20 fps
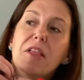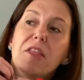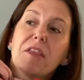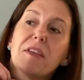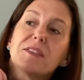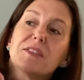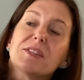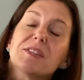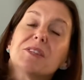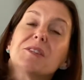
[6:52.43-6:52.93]

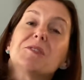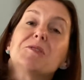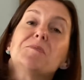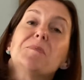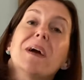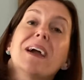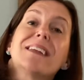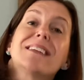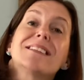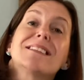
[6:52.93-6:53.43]

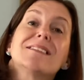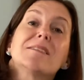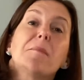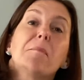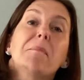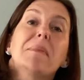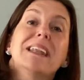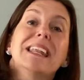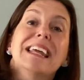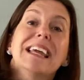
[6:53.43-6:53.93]
suspect
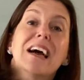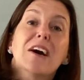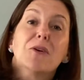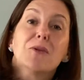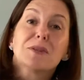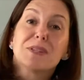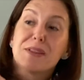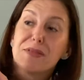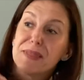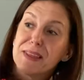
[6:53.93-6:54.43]
somebody
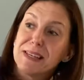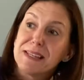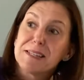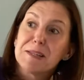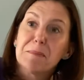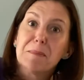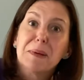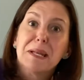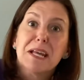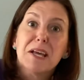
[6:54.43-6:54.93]
else and think
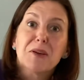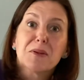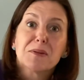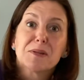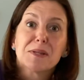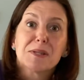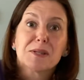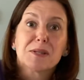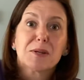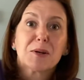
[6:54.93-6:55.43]
somebody else
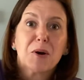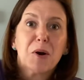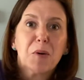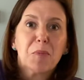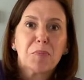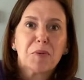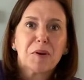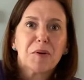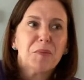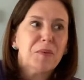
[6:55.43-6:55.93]
is the
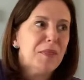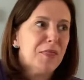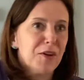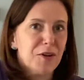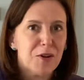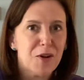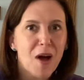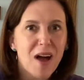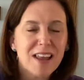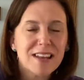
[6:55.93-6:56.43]
culprit when they're
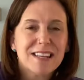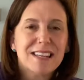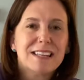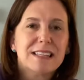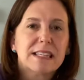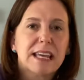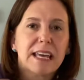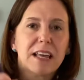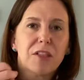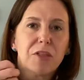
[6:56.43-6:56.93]
not. It's
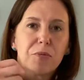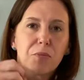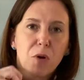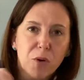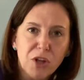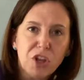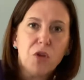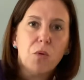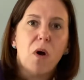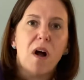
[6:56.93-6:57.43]
like
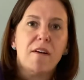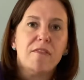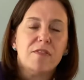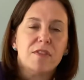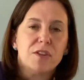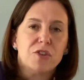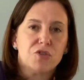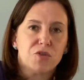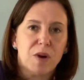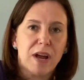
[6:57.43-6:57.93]
throwing you off
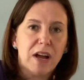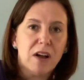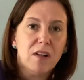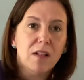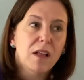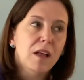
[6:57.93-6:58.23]
the trail.